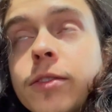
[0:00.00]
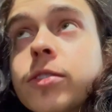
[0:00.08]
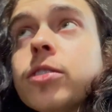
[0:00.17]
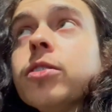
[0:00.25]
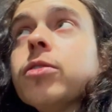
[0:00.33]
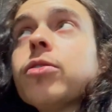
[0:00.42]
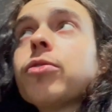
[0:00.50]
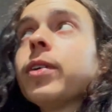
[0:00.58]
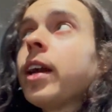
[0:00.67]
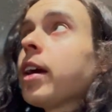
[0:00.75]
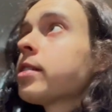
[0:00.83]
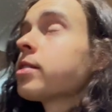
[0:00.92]
2-3
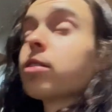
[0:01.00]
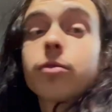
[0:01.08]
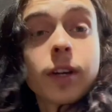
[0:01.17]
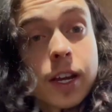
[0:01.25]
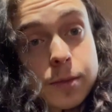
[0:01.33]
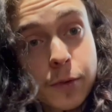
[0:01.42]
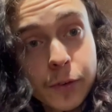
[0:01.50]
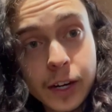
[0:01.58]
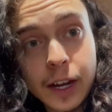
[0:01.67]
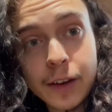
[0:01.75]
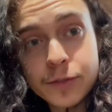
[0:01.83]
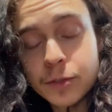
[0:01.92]
days? 3 days before
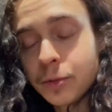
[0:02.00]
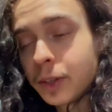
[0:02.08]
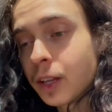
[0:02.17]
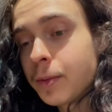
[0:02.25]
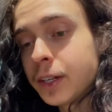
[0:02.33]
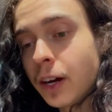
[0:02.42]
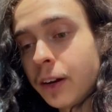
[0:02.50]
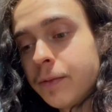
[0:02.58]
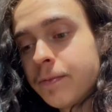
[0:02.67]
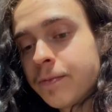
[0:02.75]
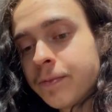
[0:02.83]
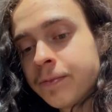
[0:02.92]
I have to really be done?
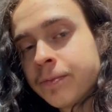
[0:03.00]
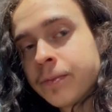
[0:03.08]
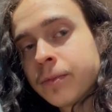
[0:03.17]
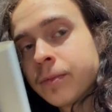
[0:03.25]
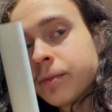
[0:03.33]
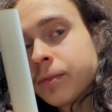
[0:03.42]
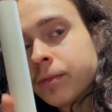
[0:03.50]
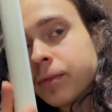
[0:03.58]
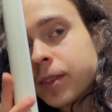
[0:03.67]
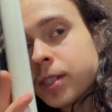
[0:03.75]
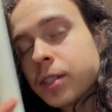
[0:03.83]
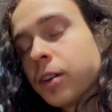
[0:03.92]

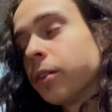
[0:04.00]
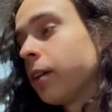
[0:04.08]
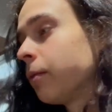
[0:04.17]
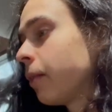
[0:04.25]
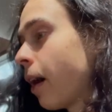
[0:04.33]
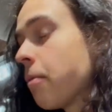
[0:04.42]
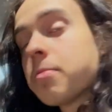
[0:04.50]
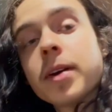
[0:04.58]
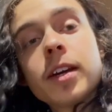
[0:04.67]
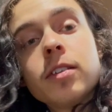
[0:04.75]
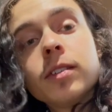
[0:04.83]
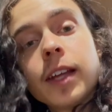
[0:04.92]
So, I'm going to
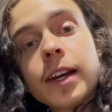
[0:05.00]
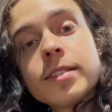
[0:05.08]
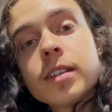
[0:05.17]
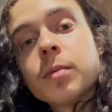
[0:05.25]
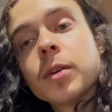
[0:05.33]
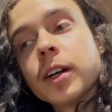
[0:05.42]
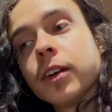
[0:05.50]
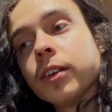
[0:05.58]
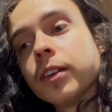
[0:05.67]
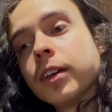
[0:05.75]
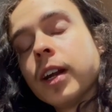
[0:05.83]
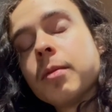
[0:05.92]
make a new lightsaber hilt.
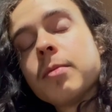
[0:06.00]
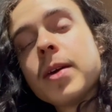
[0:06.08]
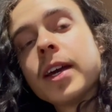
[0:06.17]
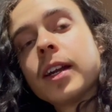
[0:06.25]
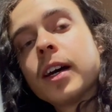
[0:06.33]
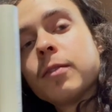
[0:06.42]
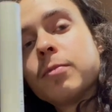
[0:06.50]
And I'm going to make it out of